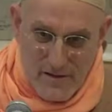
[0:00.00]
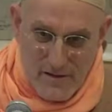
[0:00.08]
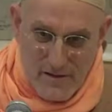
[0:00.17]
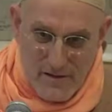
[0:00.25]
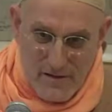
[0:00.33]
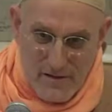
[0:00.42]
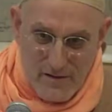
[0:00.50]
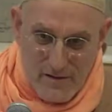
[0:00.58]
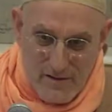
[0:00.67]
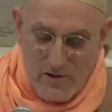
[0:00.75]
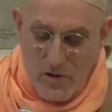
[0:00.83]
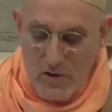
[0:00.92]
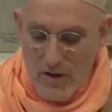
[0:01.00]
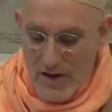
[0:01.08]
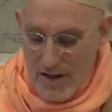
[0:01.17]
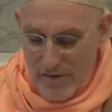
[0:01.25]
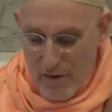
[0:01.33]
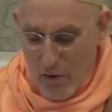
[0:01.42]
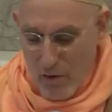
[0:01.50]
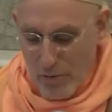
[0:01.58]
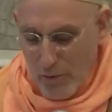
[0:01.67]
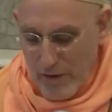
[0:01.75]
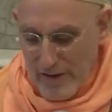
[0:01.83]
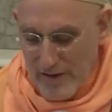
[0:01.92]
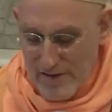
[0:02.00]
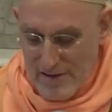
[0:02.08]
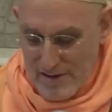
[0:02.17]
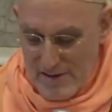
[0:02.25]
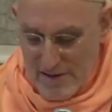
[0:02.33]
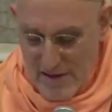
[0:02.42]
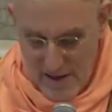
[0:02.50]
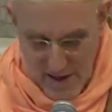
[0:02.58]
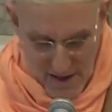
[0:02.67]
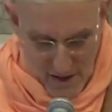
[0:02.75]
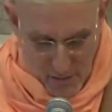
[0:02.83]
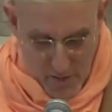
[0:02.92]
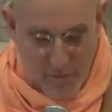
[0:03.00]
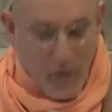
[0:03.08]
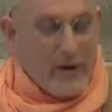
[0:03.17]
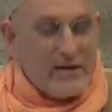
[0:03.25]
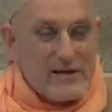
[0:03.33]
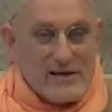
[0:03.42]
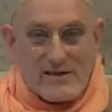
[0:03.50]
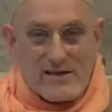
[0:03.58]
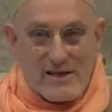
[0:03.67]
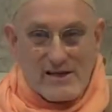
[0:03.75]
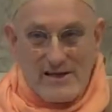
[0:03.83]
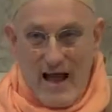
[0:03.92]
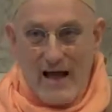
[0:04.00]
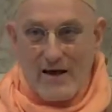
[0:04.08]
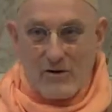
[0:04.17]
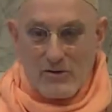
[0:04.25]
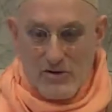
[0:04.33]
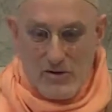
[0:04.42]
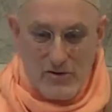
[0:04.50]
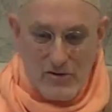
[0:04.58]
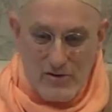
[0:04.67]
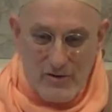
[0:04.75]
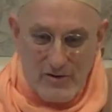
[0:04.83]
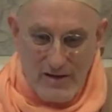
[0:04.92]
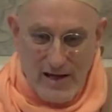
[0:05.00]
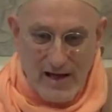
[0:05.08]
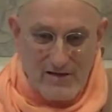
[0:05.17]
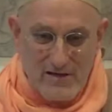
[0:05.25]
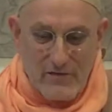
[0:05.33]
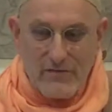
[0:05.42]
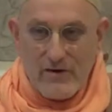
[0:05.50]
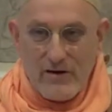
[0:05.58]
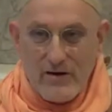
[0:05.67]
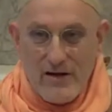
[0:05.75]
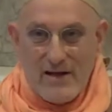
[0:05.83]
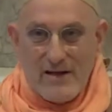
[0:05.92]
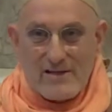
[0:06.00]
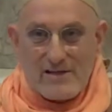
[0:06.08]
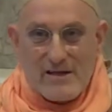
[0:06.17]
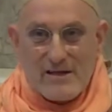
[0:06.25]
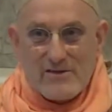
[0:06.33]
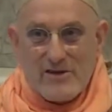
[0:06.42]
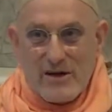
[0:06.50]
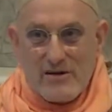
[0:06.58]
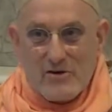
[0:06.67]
You know what I'm saying? So the whole point is we point these things out as if they're